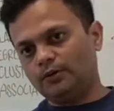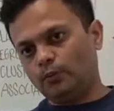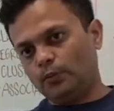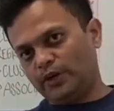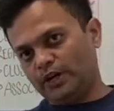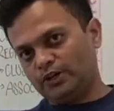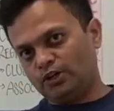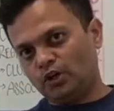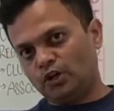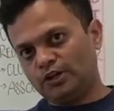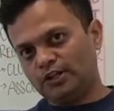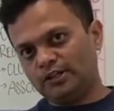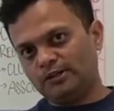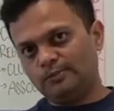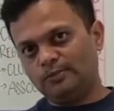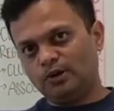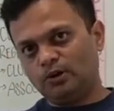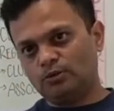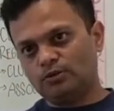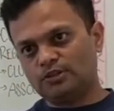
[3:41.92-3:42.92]
we are talking
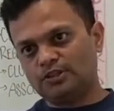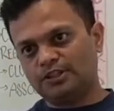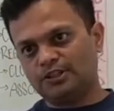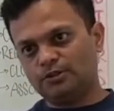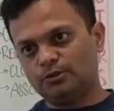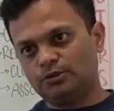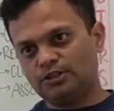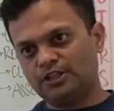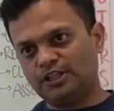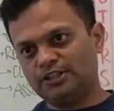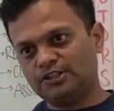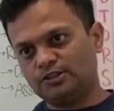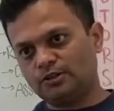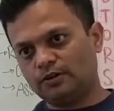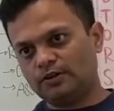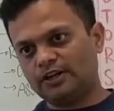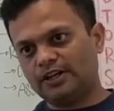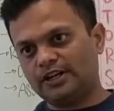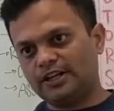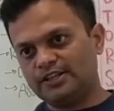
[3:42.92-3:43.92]
about test
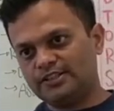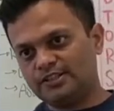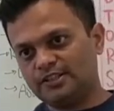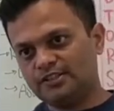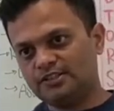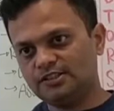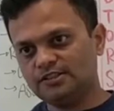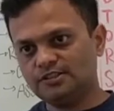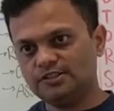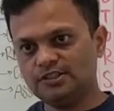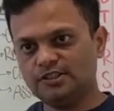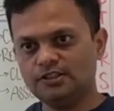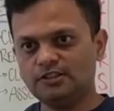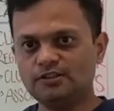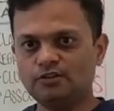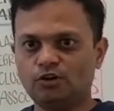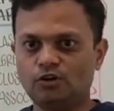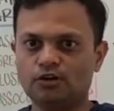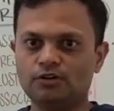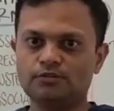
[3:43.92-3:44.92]
organizations
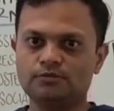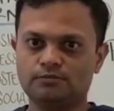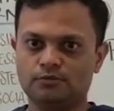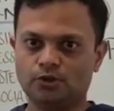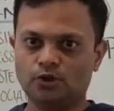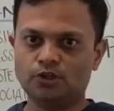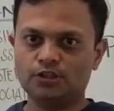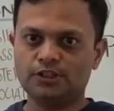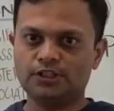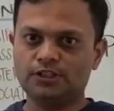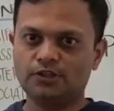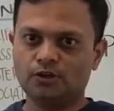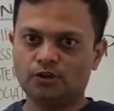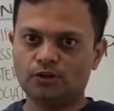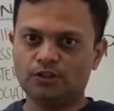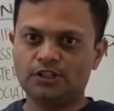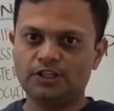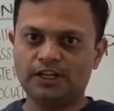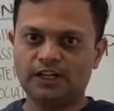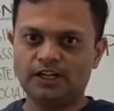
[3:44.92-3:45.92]
here, or the
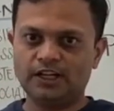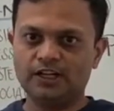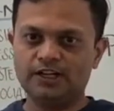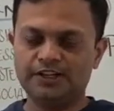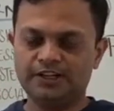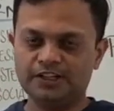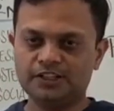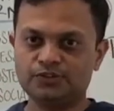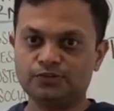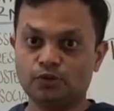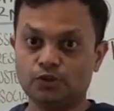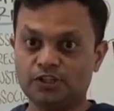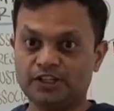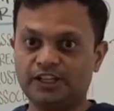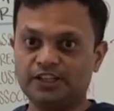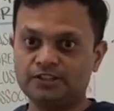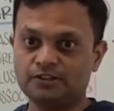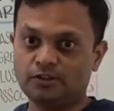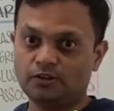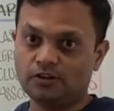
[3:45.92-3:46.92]
analytics for
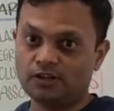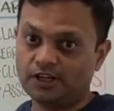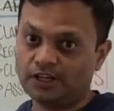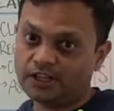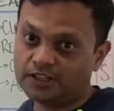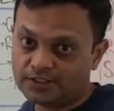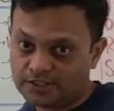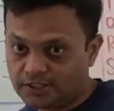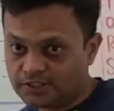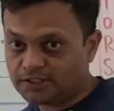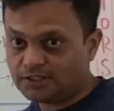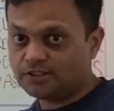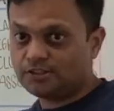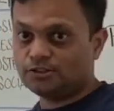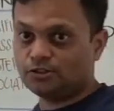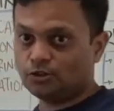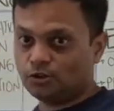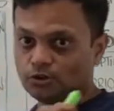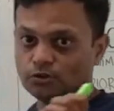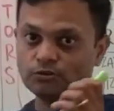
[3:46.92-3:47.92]
test organizations.
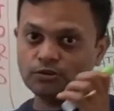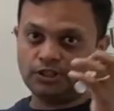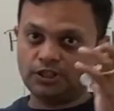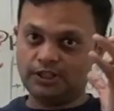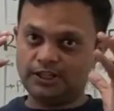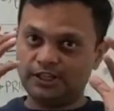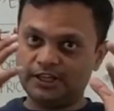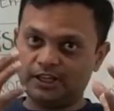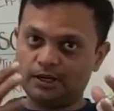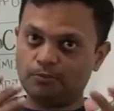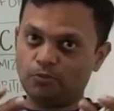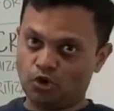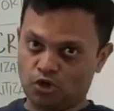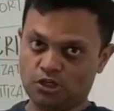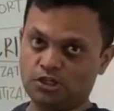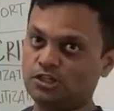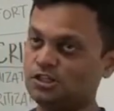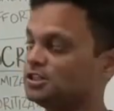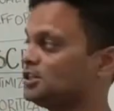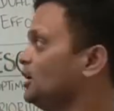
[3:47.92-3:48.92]
So the data
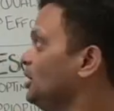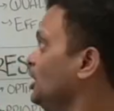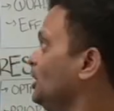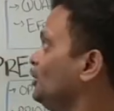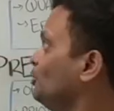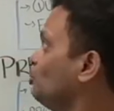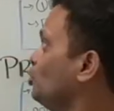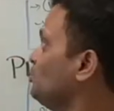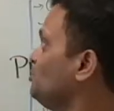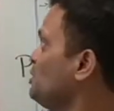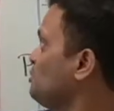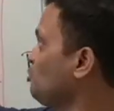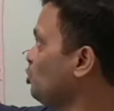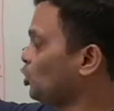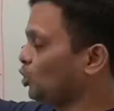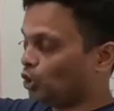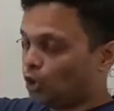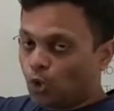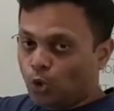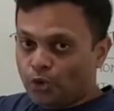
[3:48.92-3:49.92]
models would be
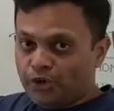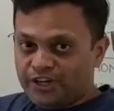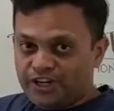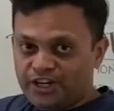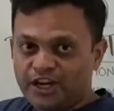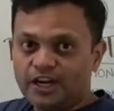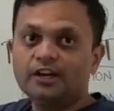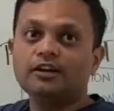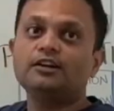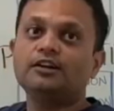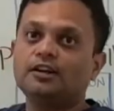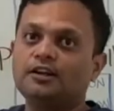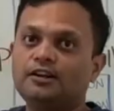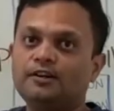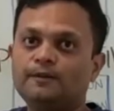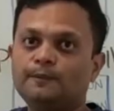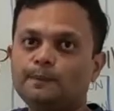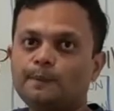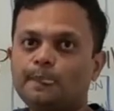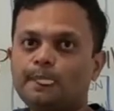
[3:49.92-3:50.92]
more oriented
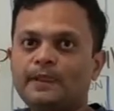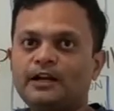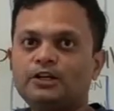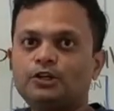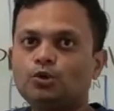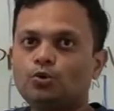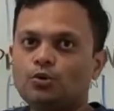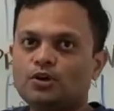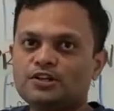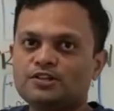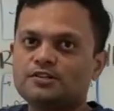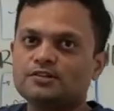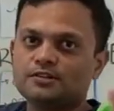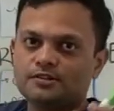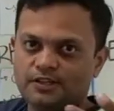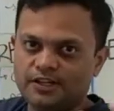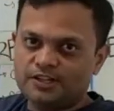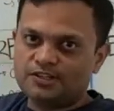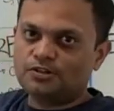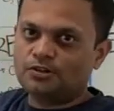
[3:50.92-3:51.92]
towards
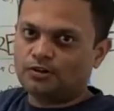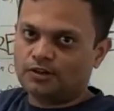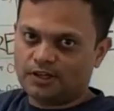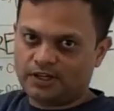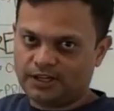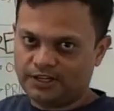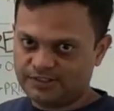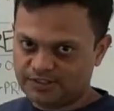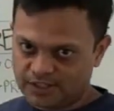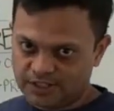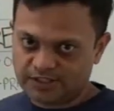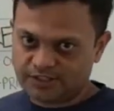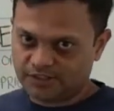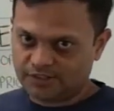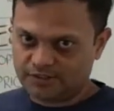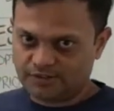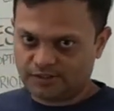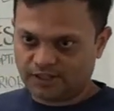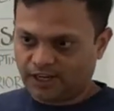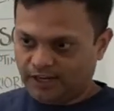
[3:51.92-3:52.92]
test
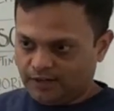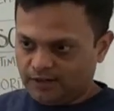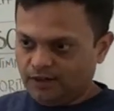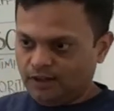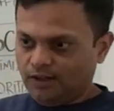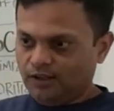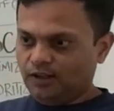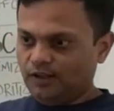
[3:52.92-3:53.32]
organizations. And